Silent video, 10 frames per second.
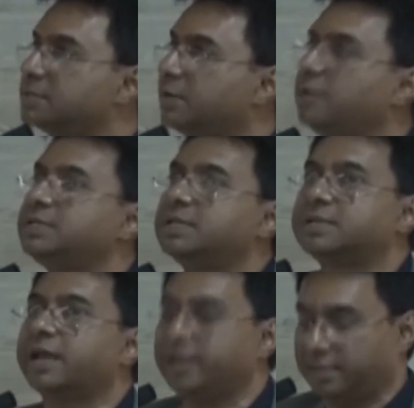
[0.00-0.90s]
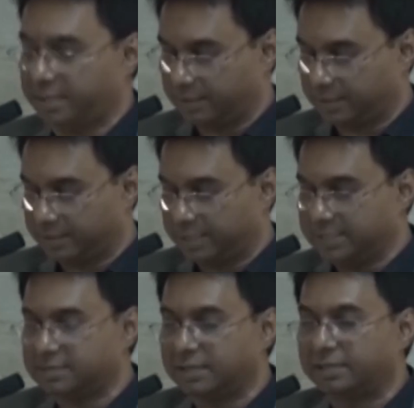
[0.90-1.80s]
So I'll just end
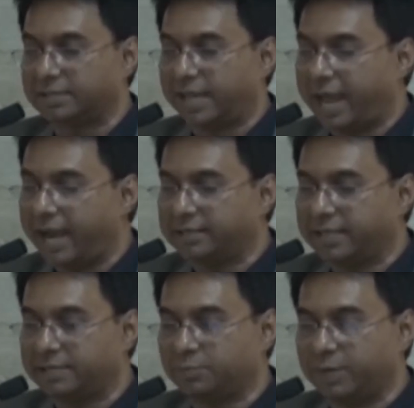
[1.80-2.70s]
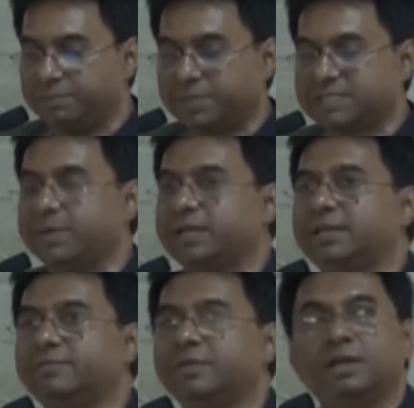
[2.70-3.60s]
this, add that one
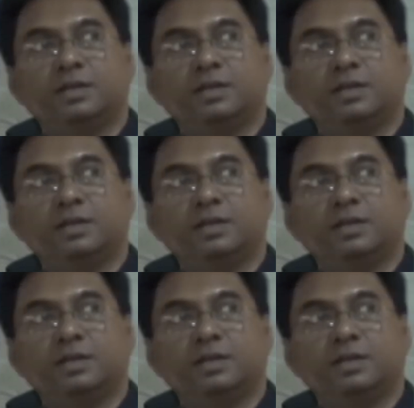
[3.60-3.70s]
perspective.